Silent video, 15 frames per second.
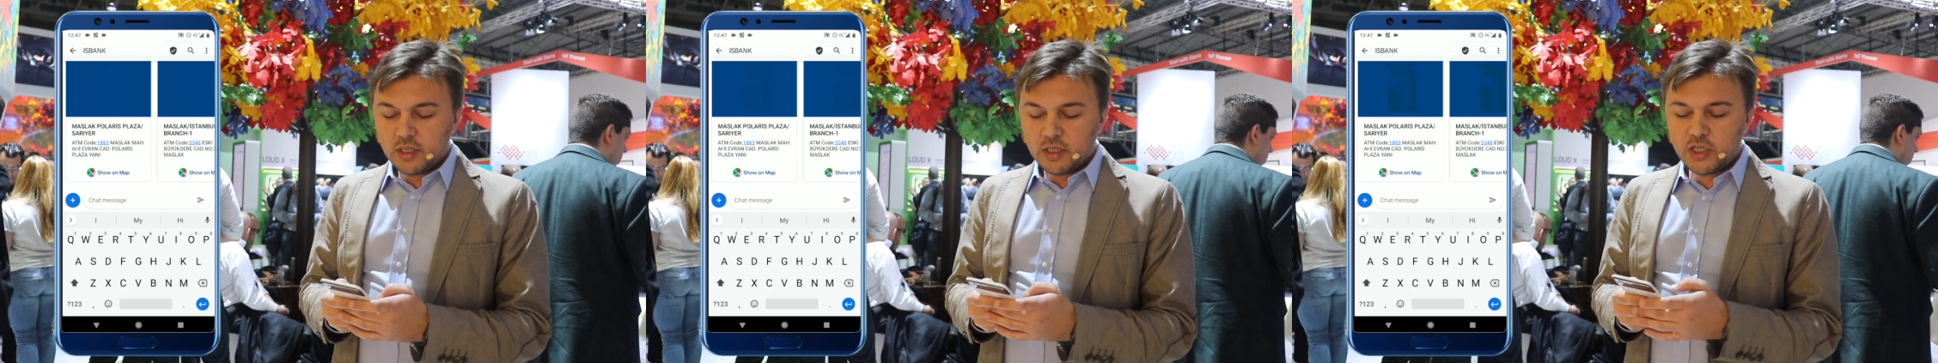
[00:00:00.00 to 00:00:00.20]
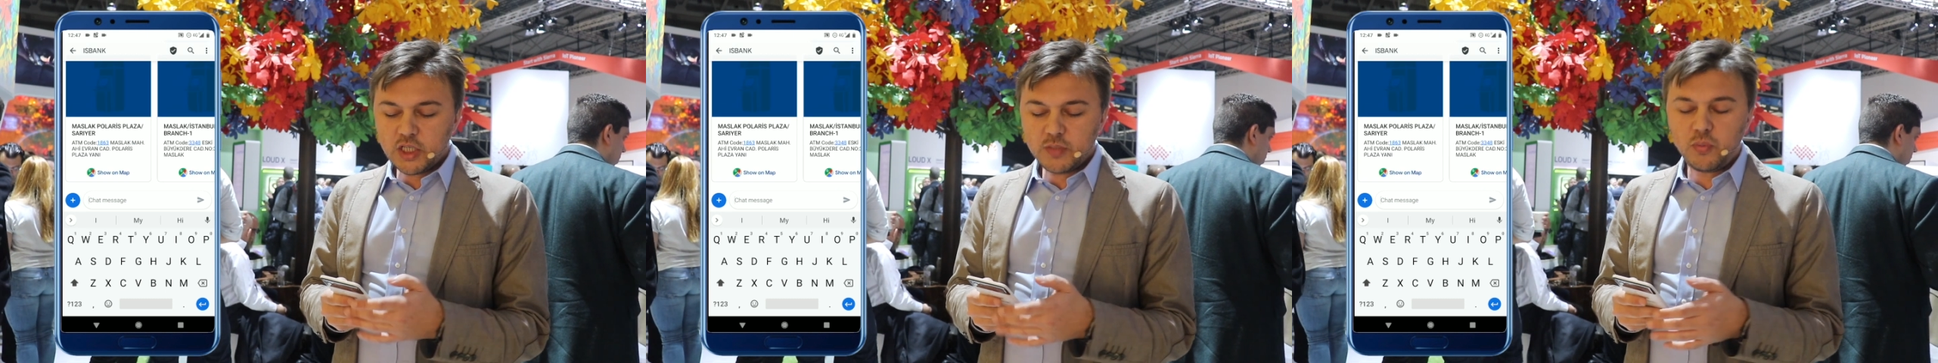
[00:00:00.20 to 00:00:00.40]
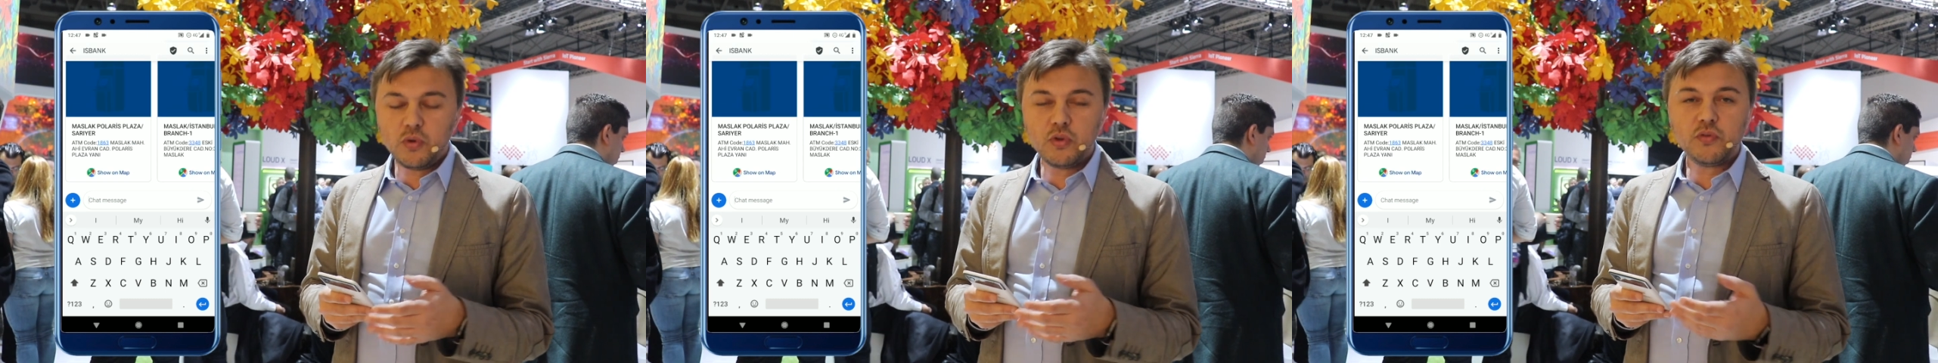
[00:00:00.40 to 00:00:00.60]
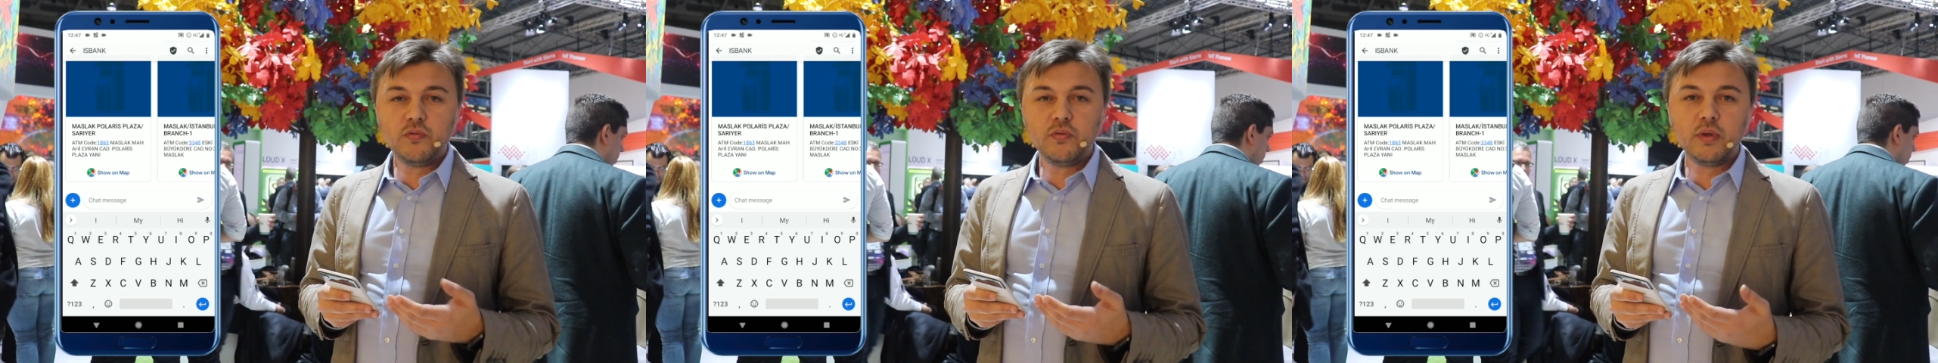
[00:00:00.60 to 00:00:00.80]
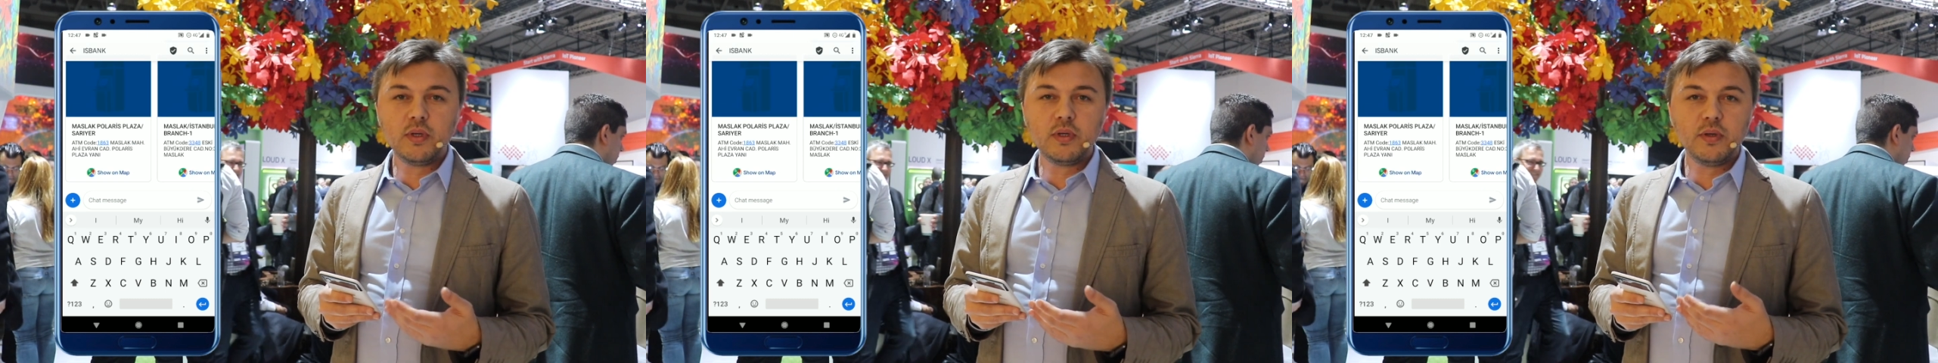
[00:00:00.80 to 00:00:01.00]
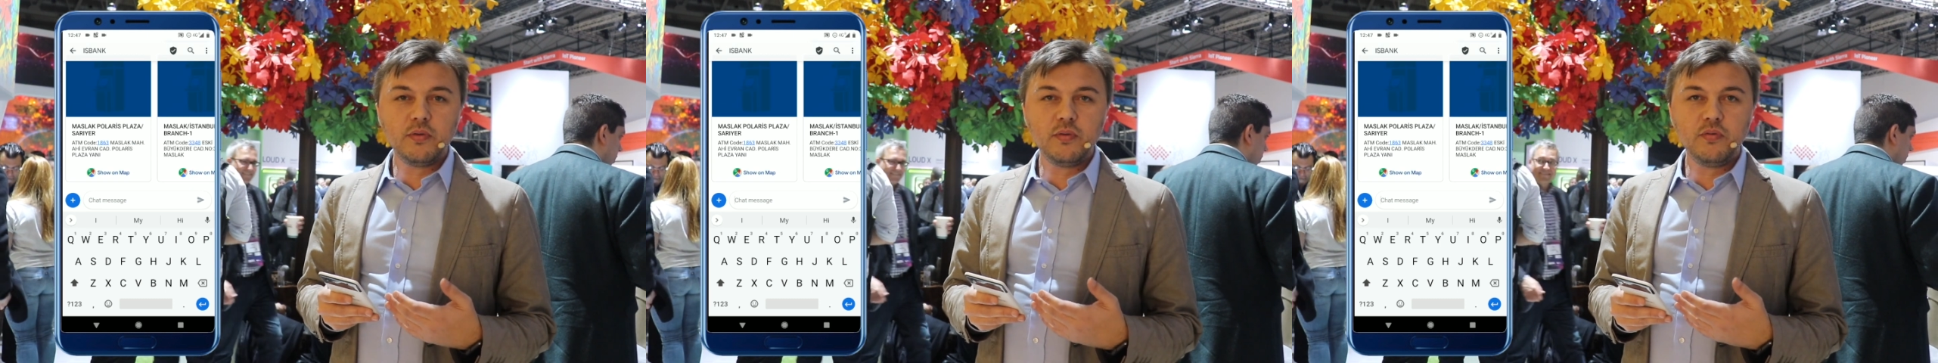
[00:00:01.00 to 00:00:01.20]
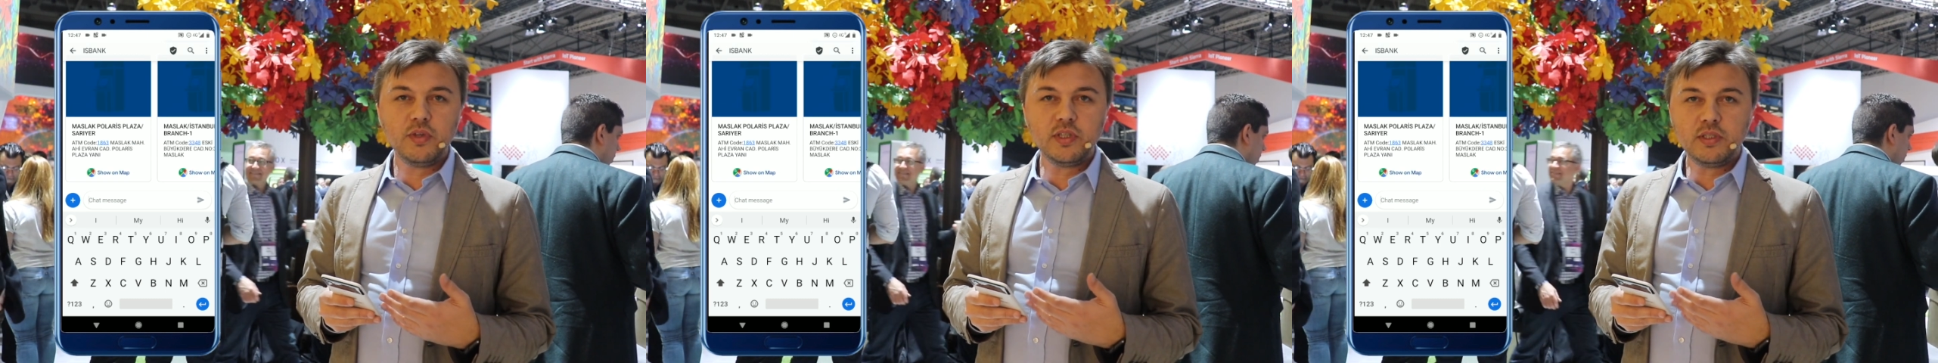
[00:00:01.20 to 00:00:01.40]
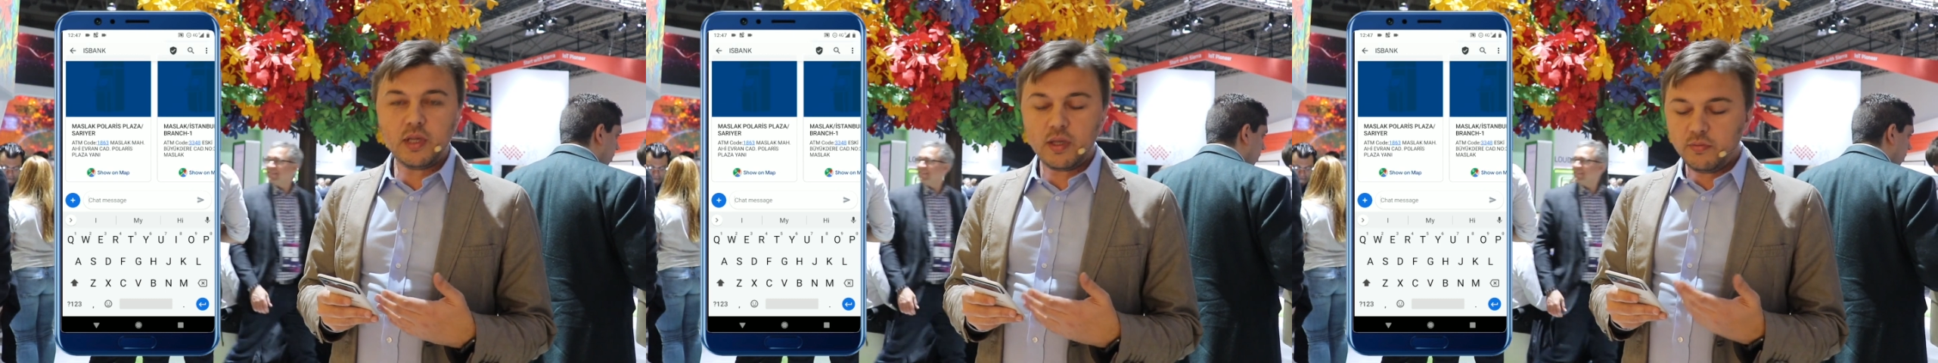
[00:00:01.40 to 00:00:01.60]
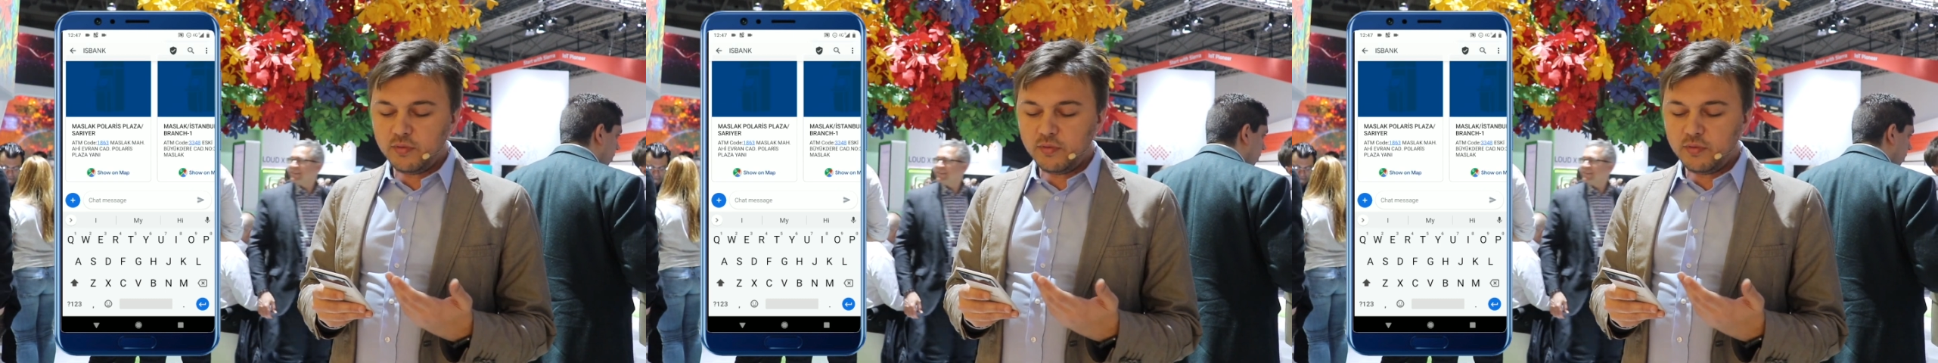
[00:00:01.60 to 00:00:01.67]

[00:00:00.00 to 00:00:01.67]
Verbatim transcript: respond with,